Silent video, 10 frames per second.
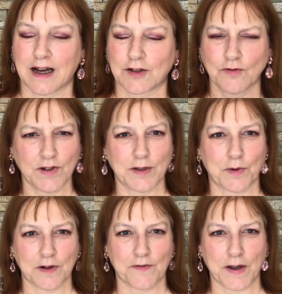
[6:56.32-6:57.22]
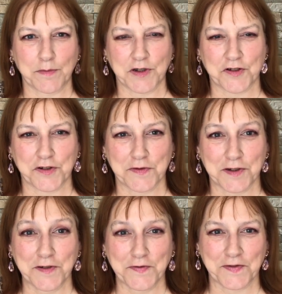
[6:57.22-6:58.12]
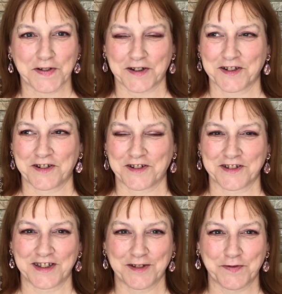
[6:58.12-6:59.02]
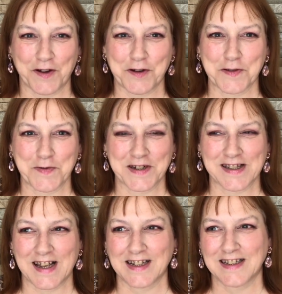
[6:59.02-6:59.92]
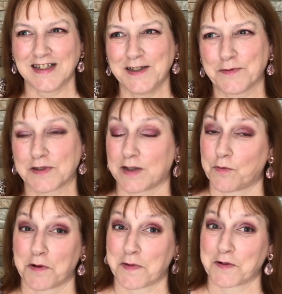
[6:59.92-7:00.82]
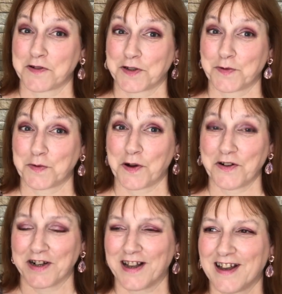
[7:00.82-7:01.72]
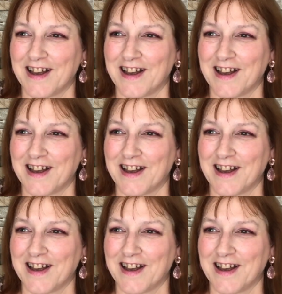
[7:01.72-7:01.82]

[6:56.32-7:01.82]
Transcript: don't really want to find me true love, or you know, if I cut them on a Saturday, well, then what am I going to do with Warren?